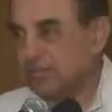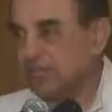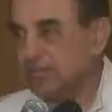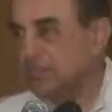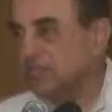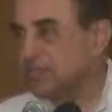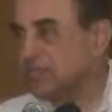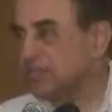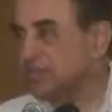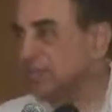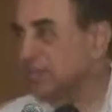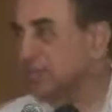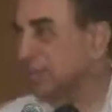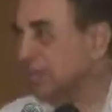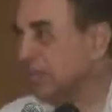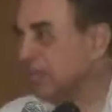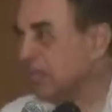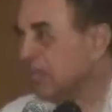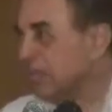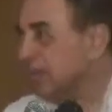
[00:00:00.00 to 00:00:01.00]
of course from
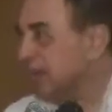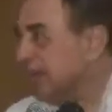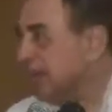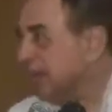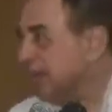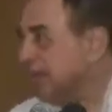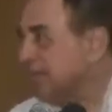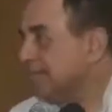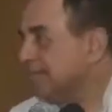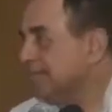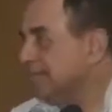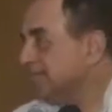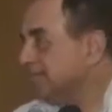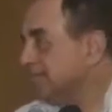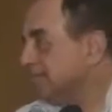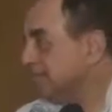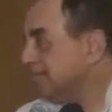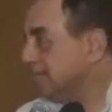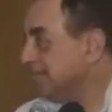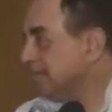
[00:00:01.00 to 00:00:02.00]
my old friend,
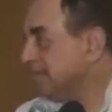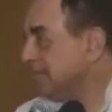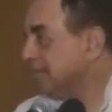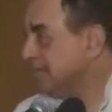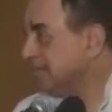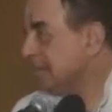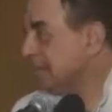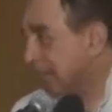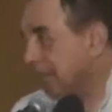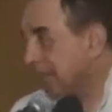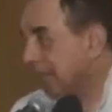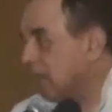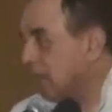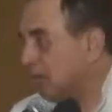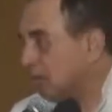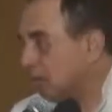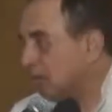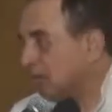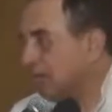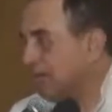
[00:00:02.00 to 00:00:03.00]

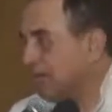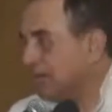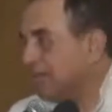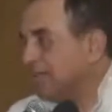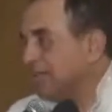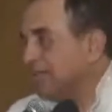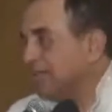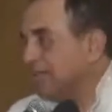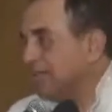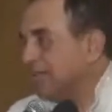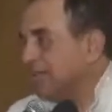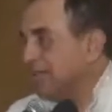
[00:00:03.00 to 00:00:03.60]
now old friend.